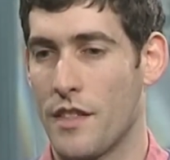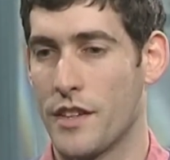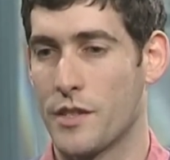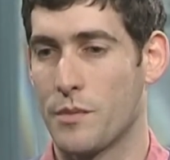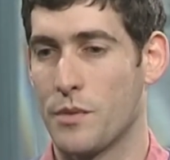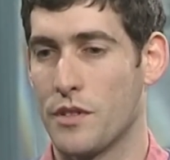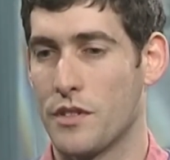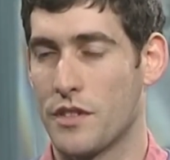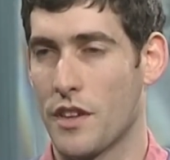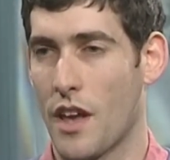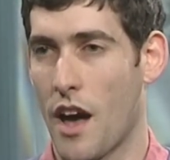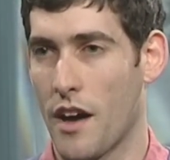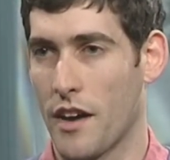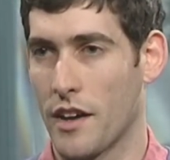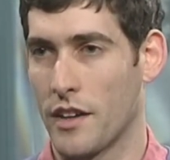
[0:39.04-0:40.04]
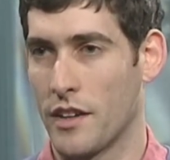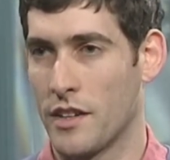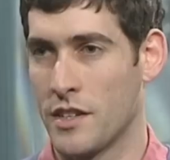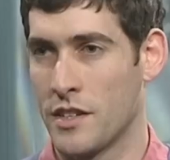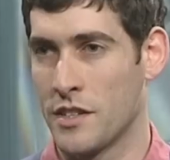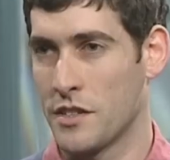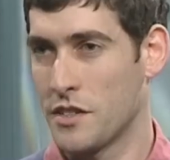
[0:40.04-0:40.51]
This was a
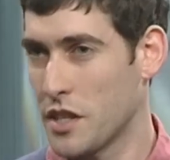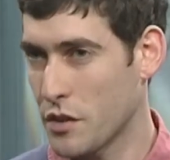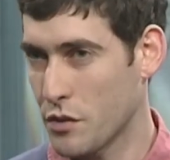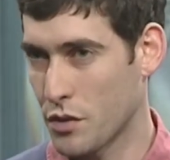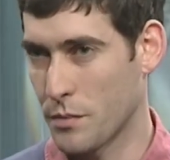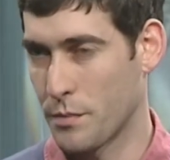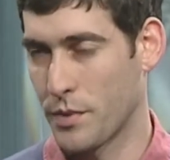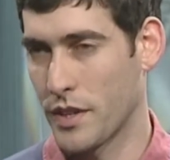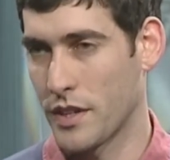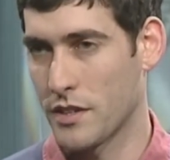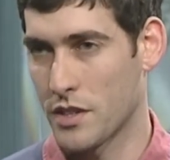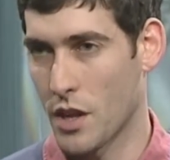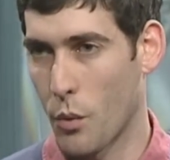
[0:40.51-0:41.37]
secret place,